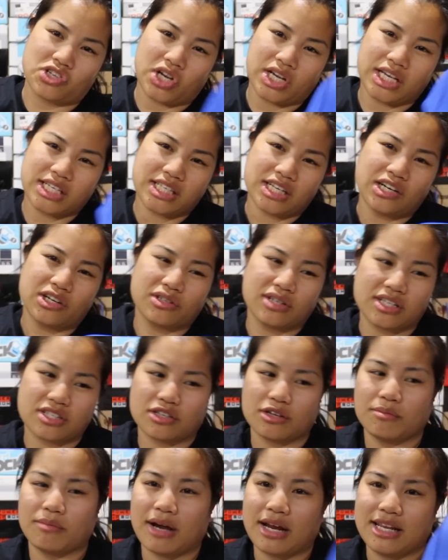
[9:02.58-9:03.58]
so I guess I don't
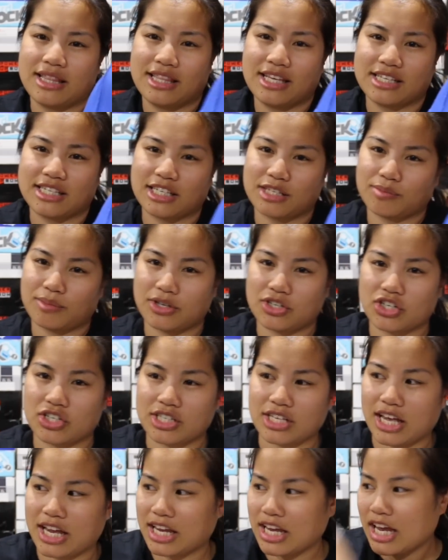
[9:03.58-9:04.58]
necessarily mind this as much
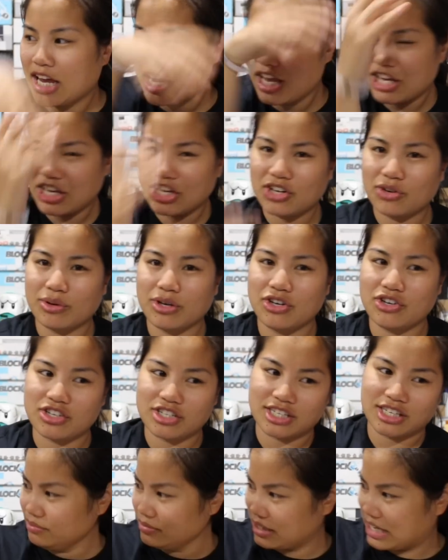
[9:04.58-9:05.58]
as, like, you know, when you
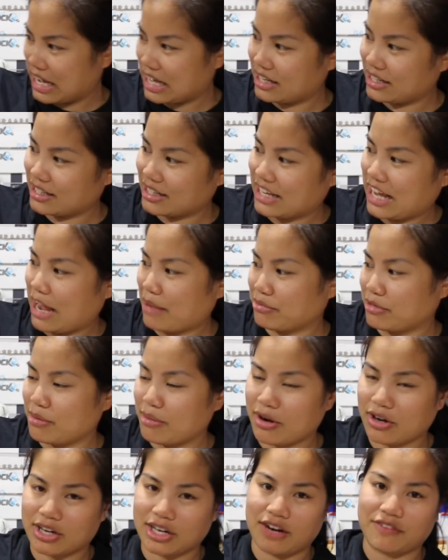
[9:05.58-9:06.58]
just get Captain
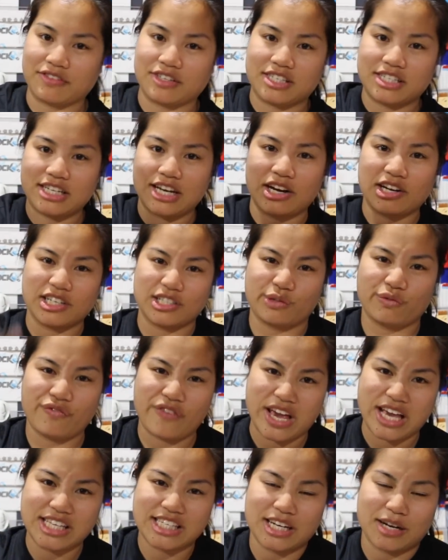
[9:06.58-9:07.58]
America and have to stare at his
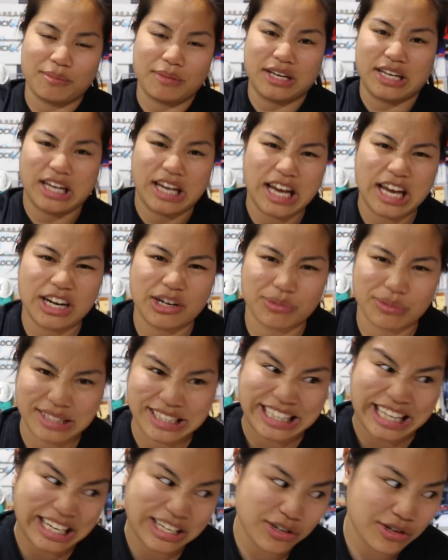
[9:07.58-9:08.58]
face and I'm like, oh, I don't
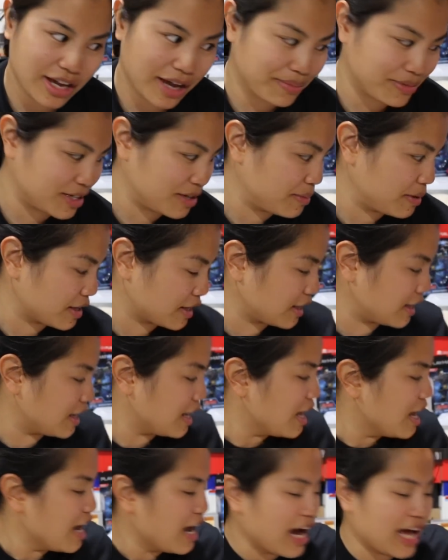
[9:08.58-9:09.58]
really like you, Captain America.
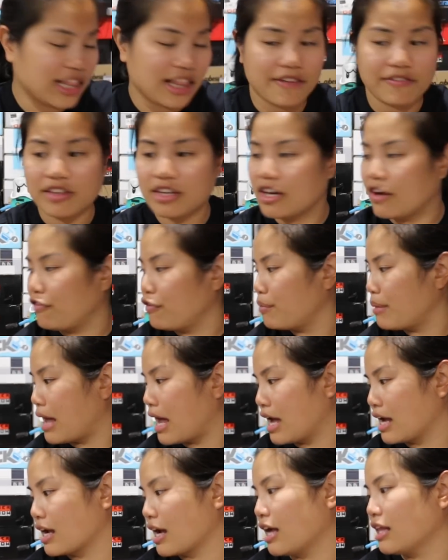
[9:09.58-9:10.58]
I love the duffel
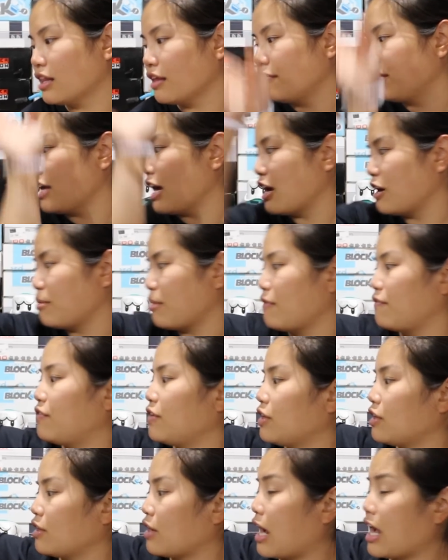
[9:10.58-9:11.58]
bag. I love the Iron Man
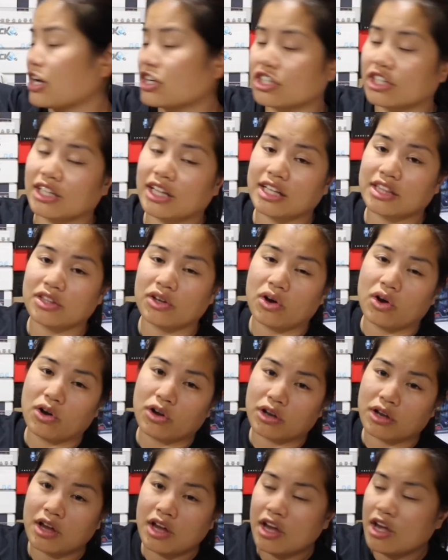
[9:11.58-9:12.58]
figure. I actually like the
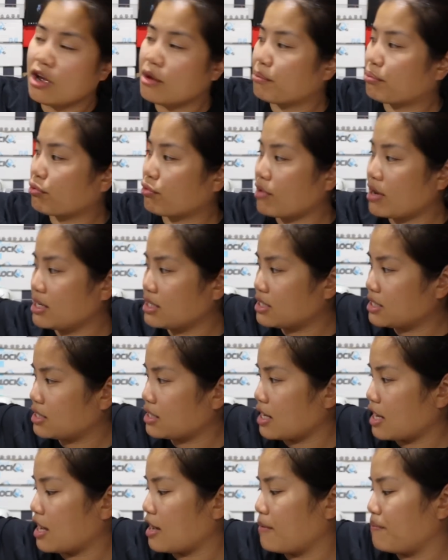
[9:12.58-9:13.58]
Hulk print.
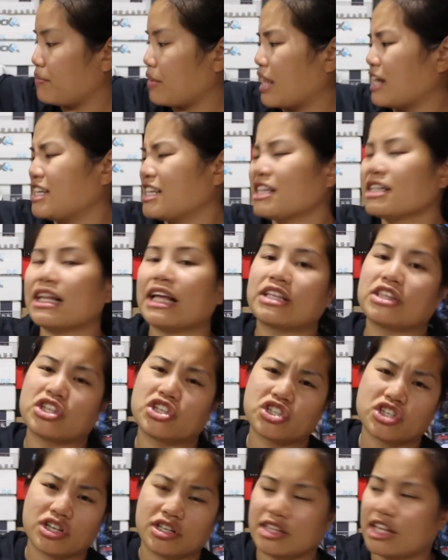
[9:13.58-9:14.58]
I didn't like the
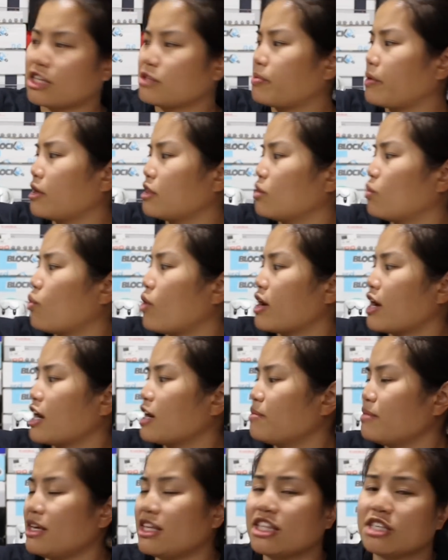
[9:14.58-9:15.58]
shirt. That's probably the one
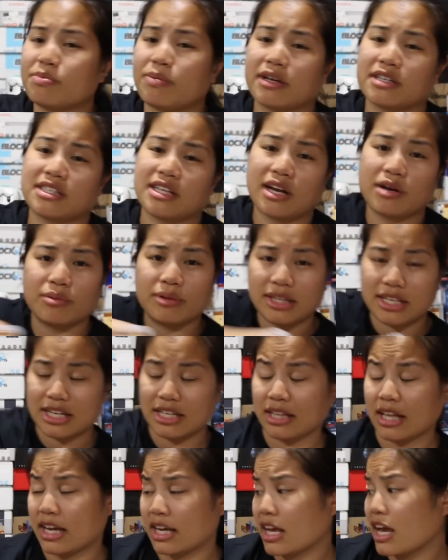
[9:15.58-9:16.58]
item in this box that I really
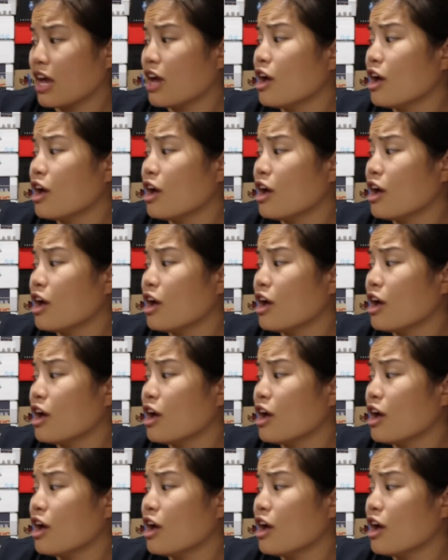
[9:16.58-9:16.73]
didn't like,